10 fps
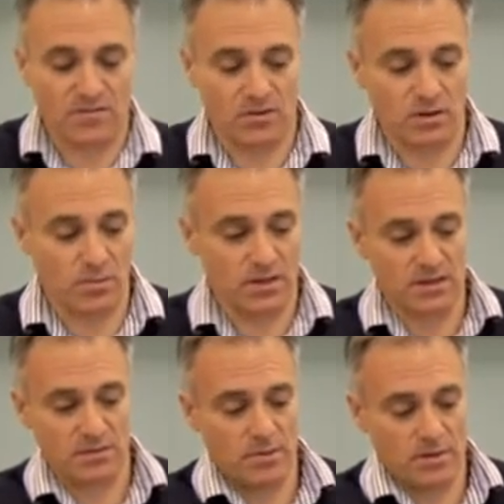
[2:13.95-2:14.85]
for example, is
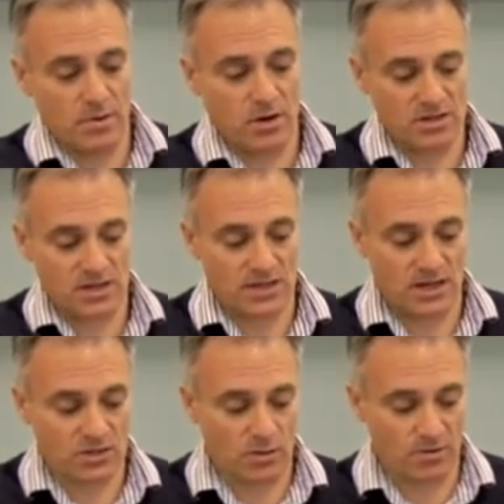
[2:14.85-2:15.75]
a partially
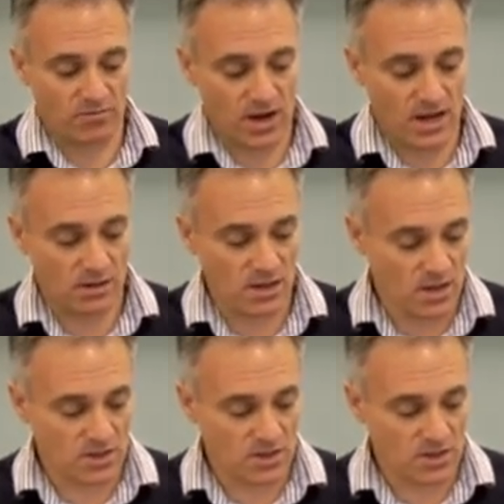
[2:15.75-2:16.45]
telescopic rail,